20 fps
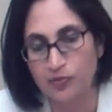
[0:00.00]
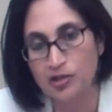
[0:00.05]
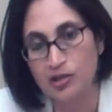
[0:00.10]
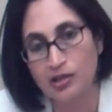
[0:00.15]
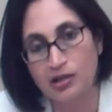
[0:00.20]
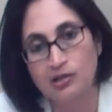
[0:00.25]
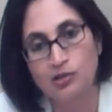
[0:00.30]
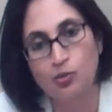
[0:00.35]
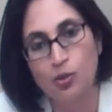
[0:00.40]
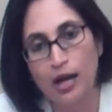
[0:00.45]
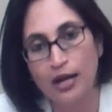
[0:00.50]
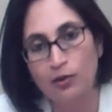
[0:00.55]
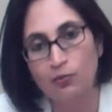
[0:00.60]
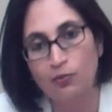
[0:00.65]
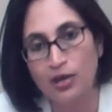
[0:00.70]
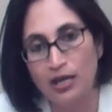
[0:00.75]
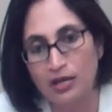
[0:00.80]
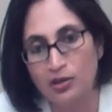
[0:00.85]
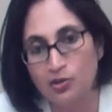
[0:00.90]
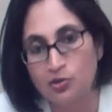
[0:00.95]
So that's one
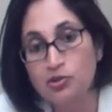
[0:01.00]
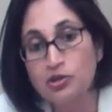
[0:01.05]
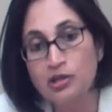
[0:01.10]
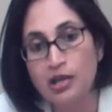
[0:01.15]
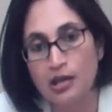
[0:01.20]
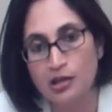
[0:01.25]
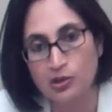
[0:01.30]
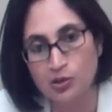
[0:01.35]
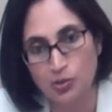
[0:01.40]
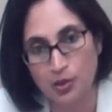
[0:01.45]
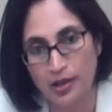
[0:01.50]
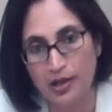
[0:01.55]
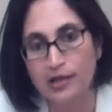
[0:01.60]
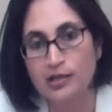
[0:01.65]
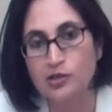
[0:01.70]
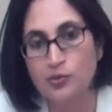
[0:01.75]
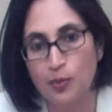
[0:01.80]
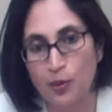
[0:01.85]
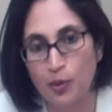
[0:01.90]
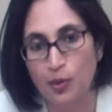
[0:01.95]
use case we're
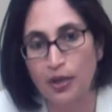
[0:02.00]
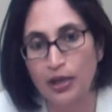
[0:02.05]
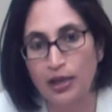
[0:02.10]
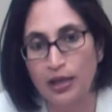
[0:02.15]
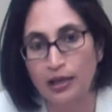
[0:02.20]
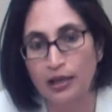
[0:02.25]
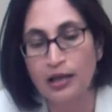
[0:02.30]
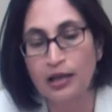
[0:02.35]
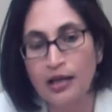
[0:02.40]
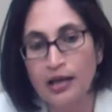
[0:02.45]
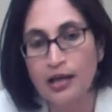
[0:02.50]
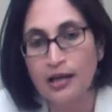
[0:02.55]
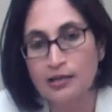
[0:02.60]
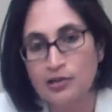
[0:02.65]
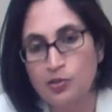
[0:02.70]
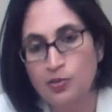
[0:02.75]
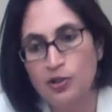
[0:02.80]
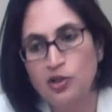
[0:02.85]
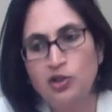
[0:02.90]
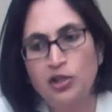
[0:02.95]
exploring,
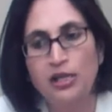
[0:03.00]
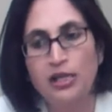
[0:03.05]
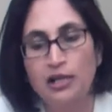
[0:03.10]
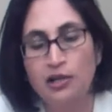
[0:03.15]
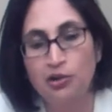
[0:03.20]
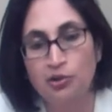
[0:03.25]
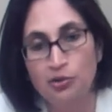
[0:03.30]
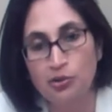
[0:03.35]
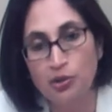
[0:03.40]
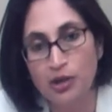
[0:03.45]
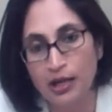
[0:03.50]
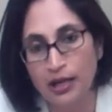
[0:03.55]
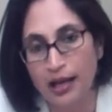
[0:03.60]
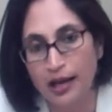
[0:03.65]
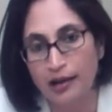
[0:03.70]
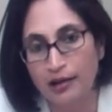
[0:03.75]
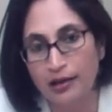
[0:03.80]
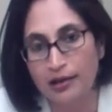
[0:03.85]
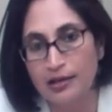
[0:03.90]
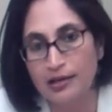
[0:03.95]
especially in rural
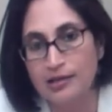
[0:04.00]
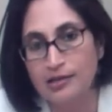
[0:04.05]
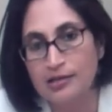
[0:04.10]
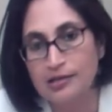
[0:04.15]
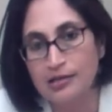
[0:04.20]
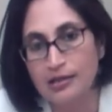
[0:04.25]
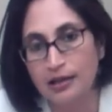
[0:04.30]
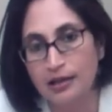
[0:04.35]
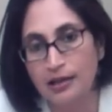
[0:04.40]
areas,